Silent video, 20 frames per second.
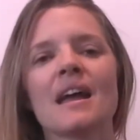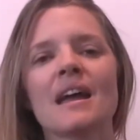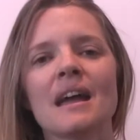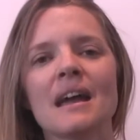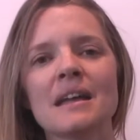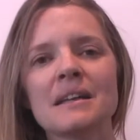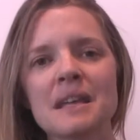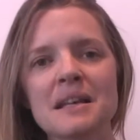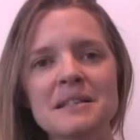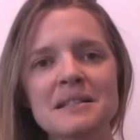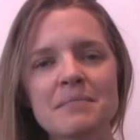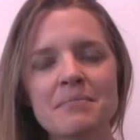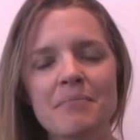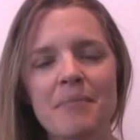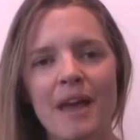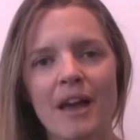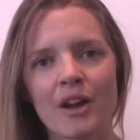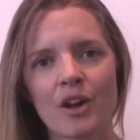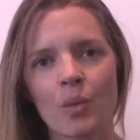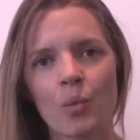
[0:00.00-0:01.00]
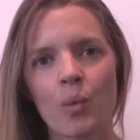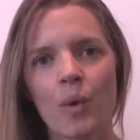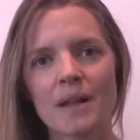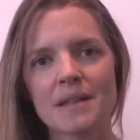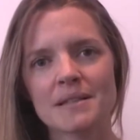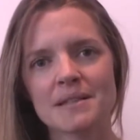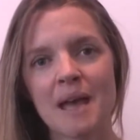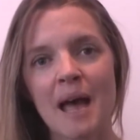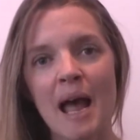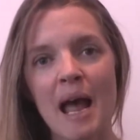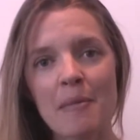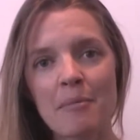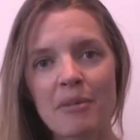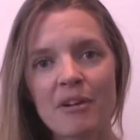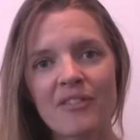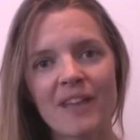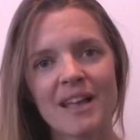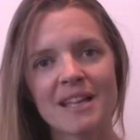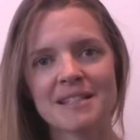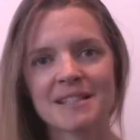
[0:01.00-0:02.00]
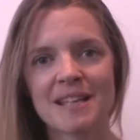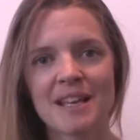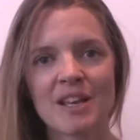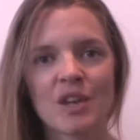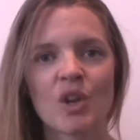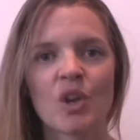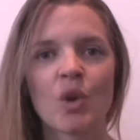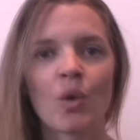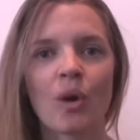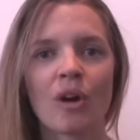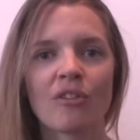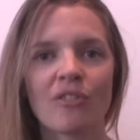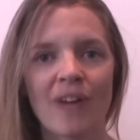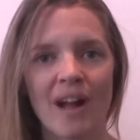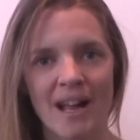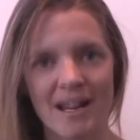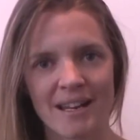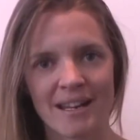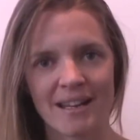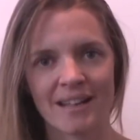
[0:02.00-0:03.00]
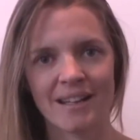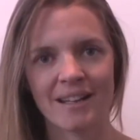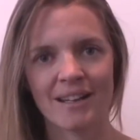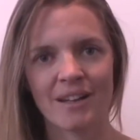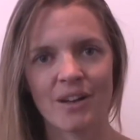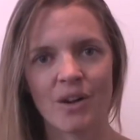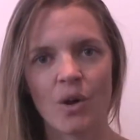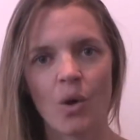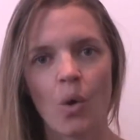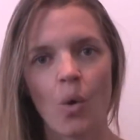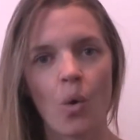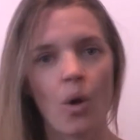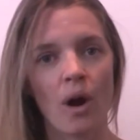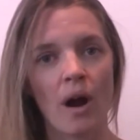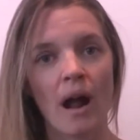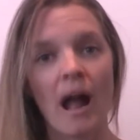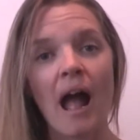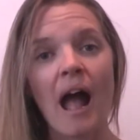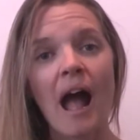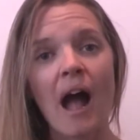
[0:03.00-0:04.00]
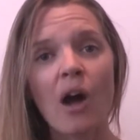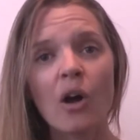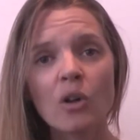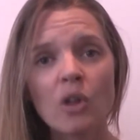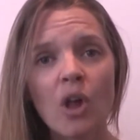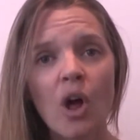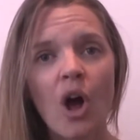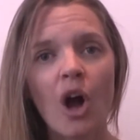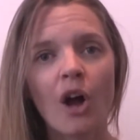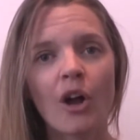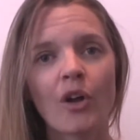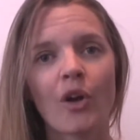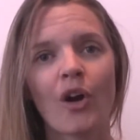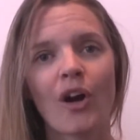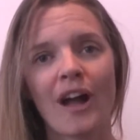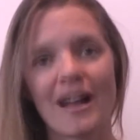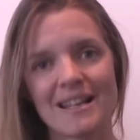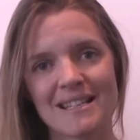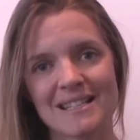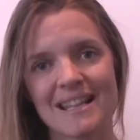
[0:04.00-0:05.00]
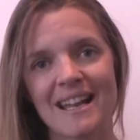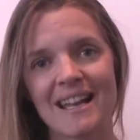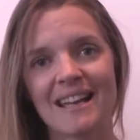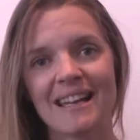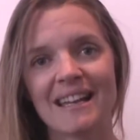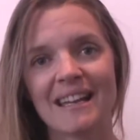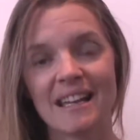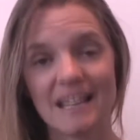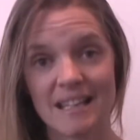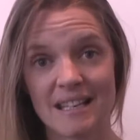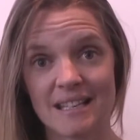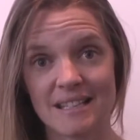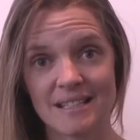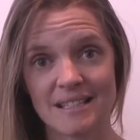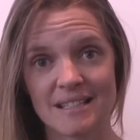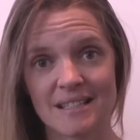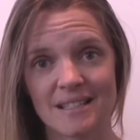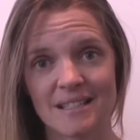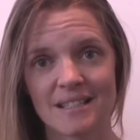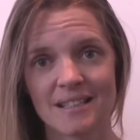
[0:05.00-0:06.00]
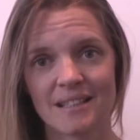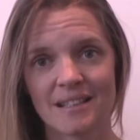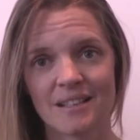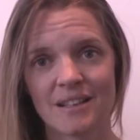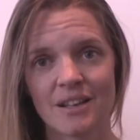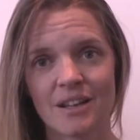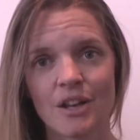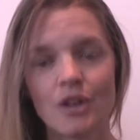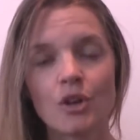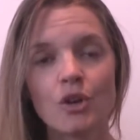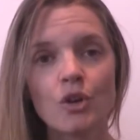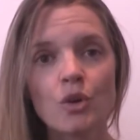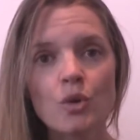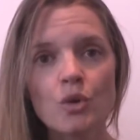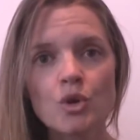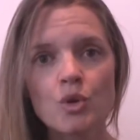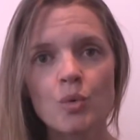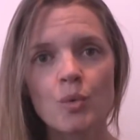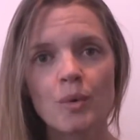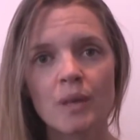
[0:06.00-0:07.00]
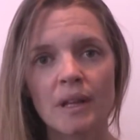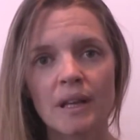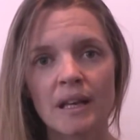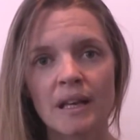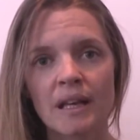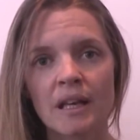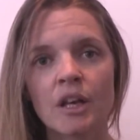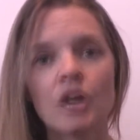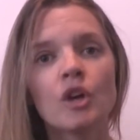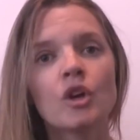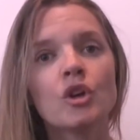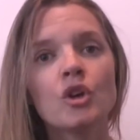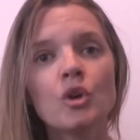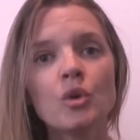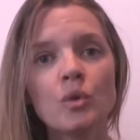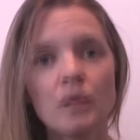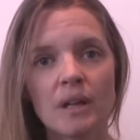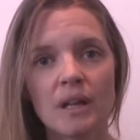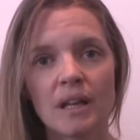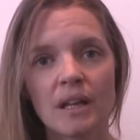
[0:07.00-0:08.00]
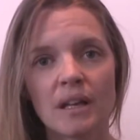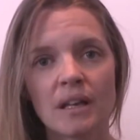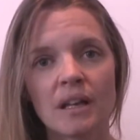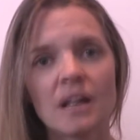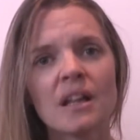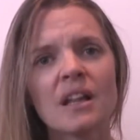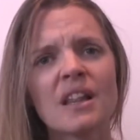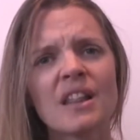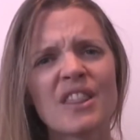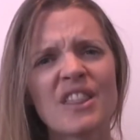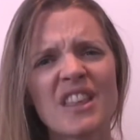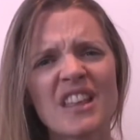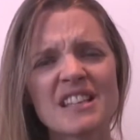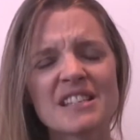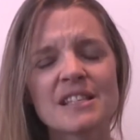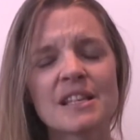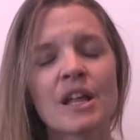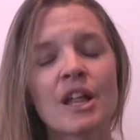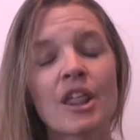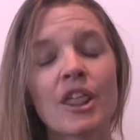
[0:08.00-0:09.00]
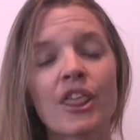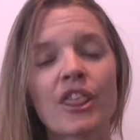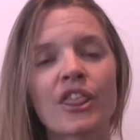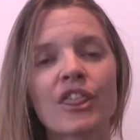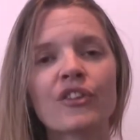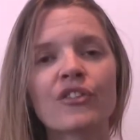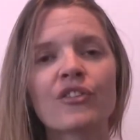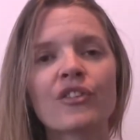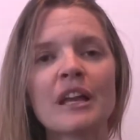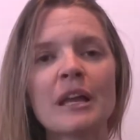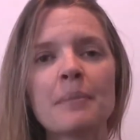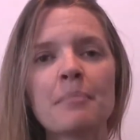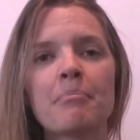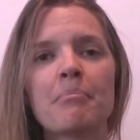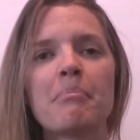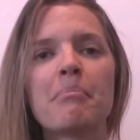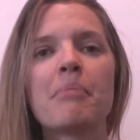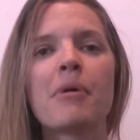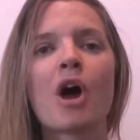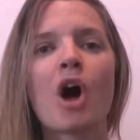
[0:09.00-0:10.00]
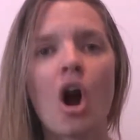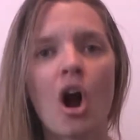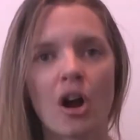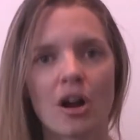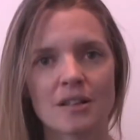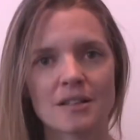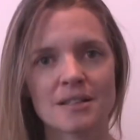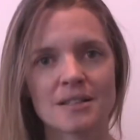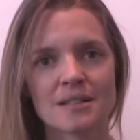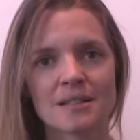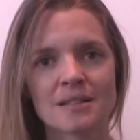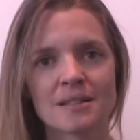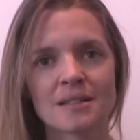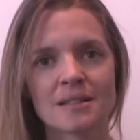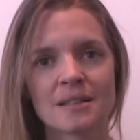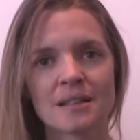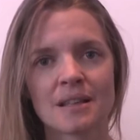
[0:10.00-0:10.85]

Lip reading: It doesn't matter what type of essay you are writing or how long your essay is. Usually, you need these three parts.